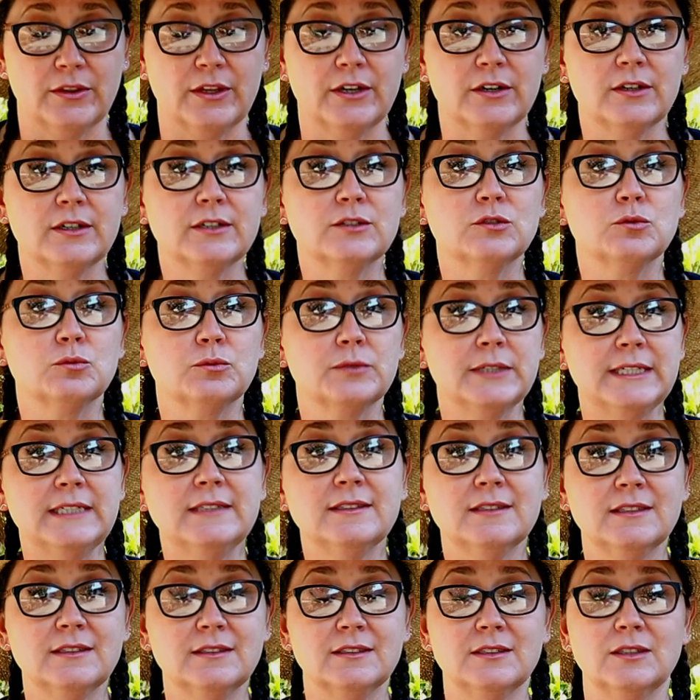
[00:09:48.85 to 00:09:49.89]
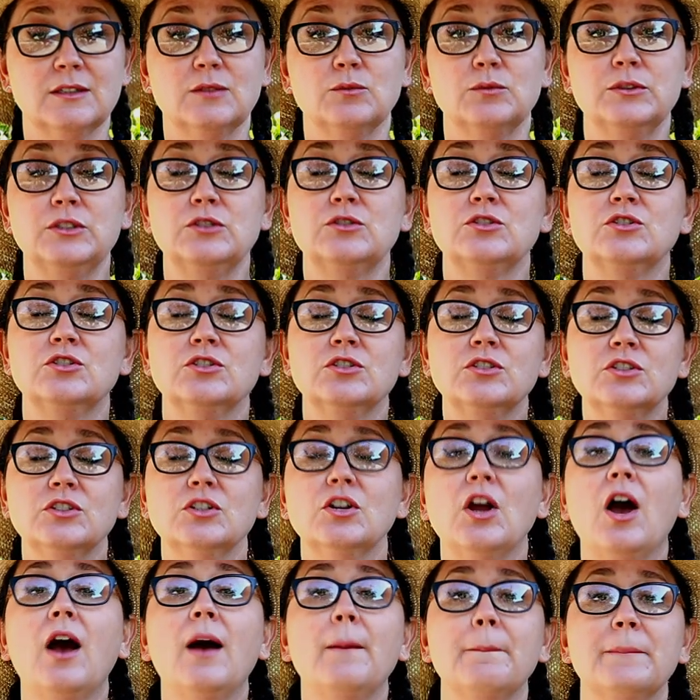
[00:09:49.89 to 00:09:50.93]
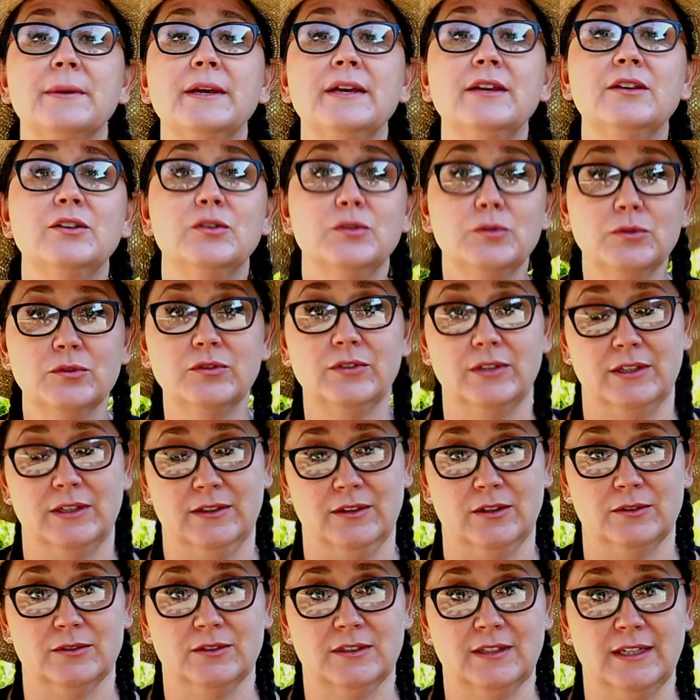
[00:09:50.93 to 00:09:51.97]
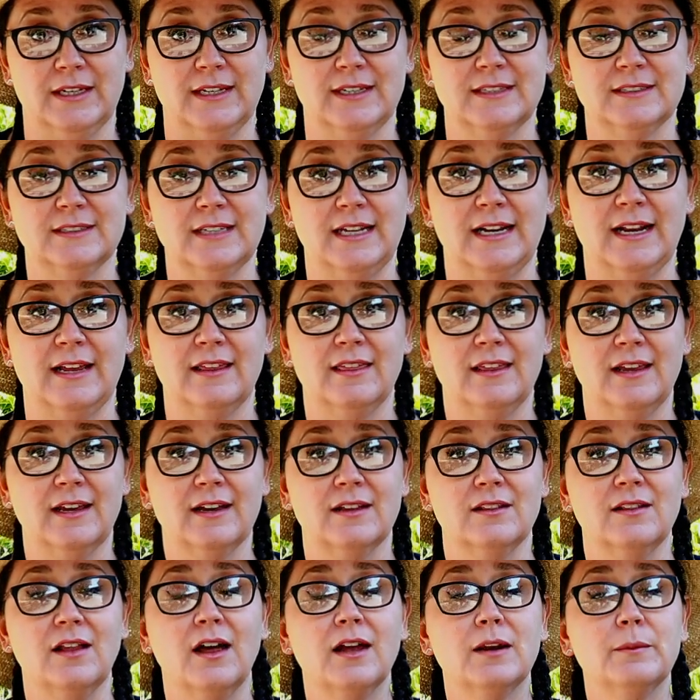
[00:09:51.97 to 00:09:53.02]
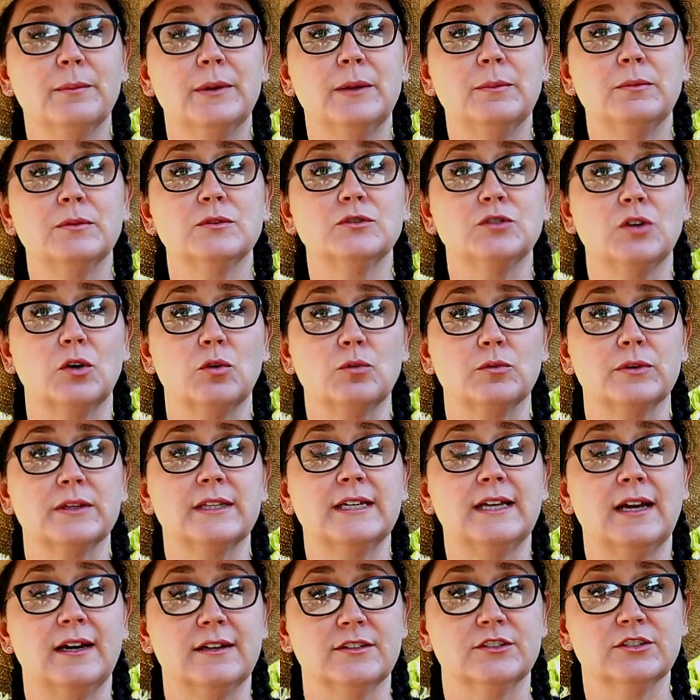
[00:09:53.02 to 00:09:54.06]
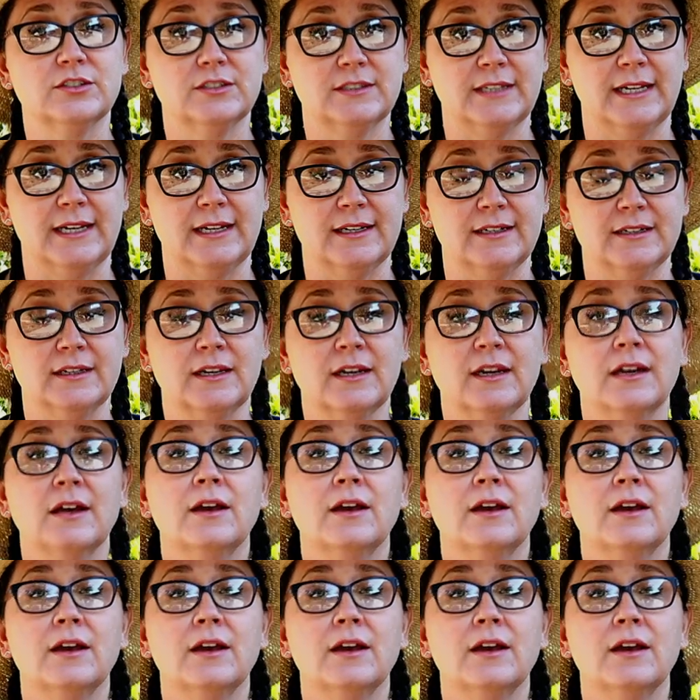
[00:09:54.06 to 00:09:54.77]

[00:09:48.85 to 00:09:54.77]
There is reasons that we should not be using those things and I think a lot of people don't really understand.